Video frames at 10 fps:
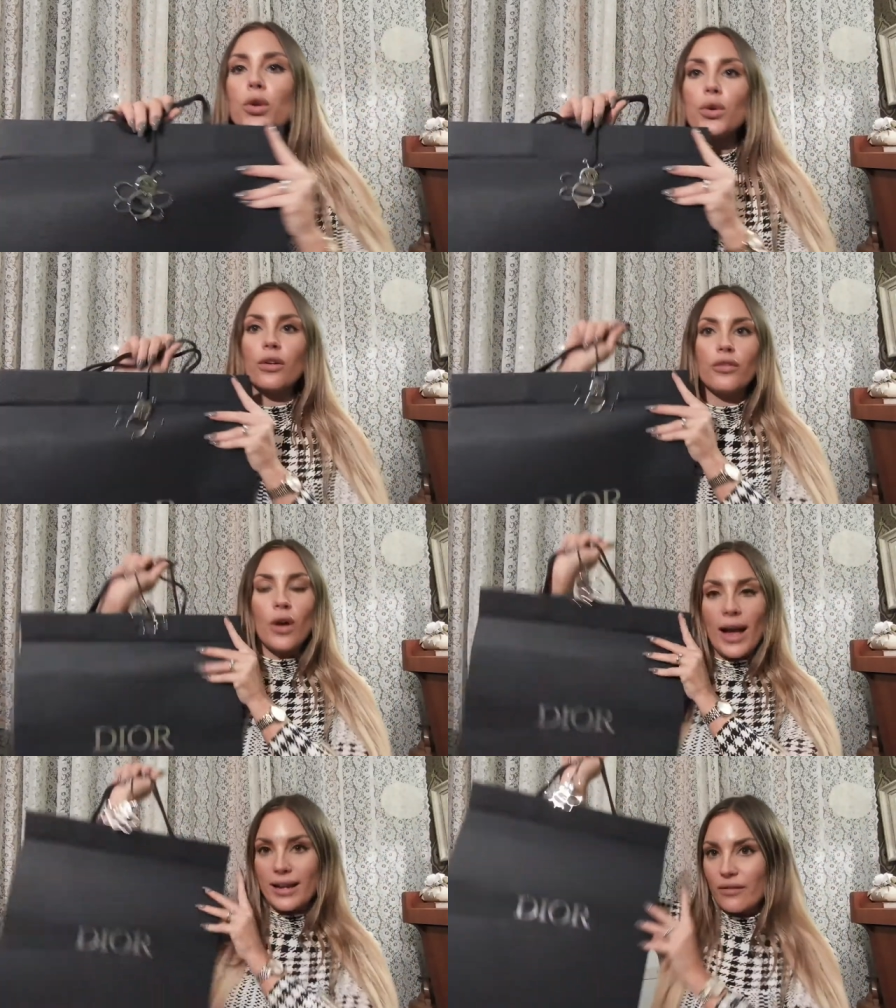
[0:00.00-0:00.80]

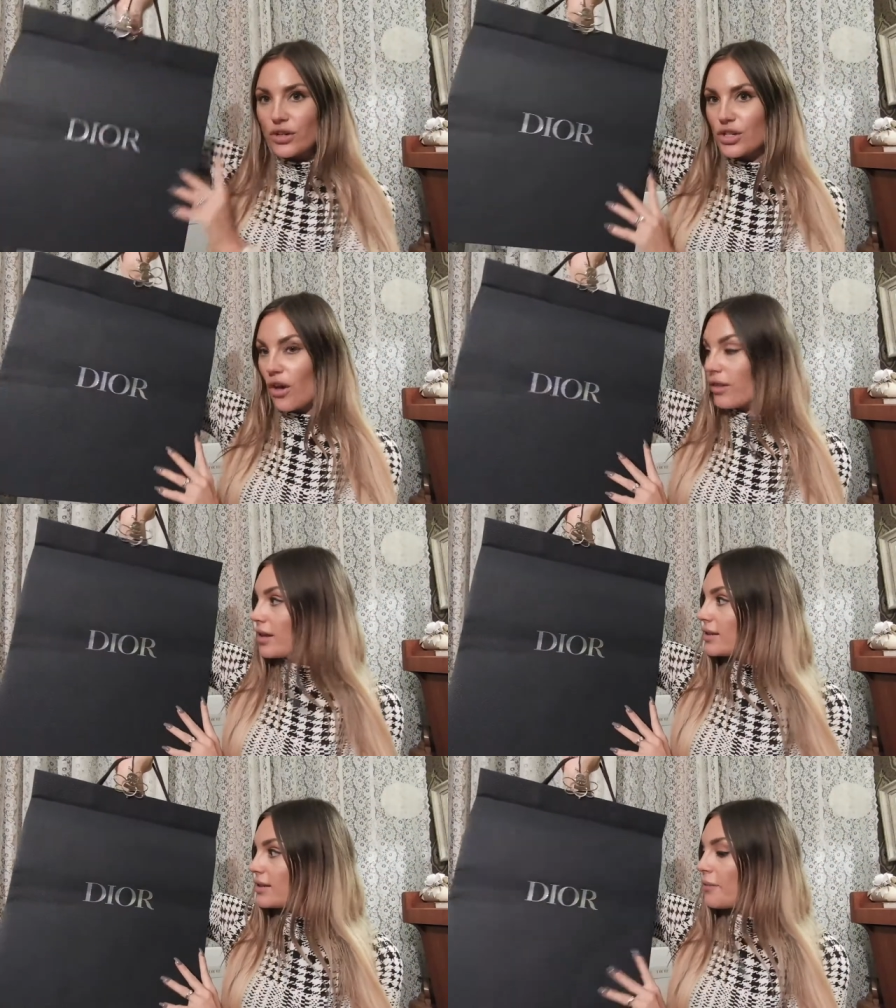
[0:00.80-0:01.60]
beautiful. I never saw
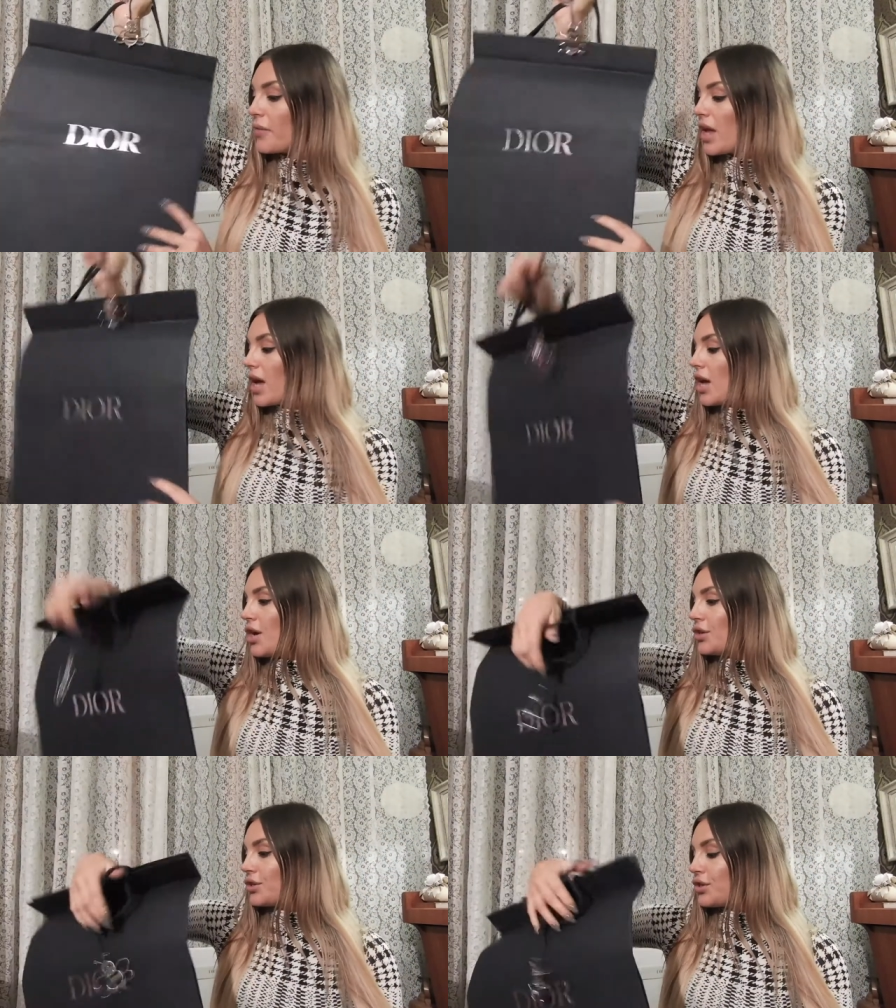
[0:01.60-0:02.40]
this.
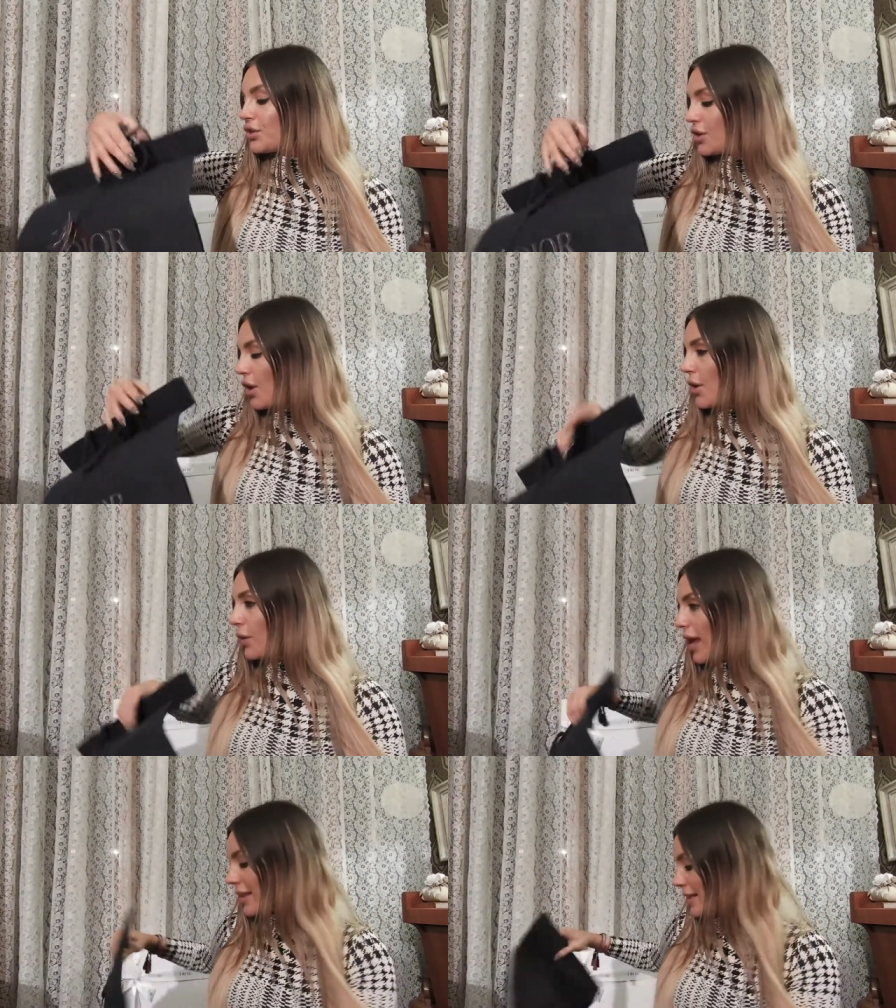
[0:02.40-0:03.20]
So
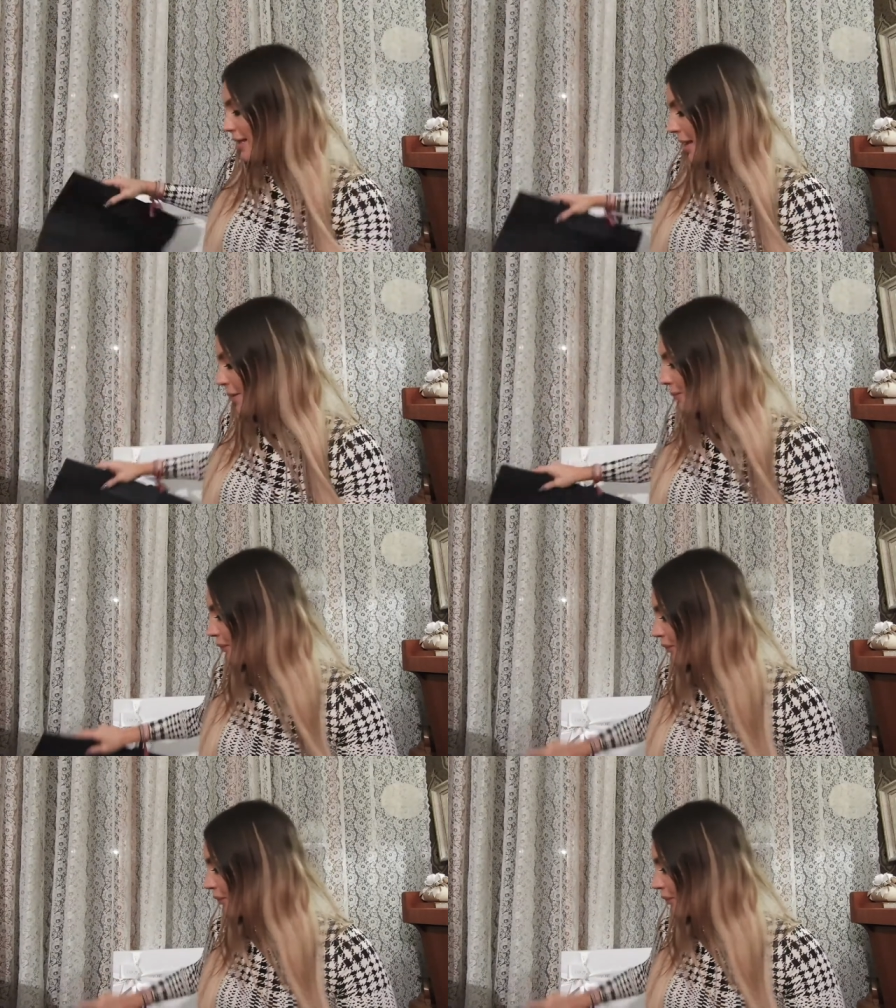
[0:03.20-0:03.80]
let's see.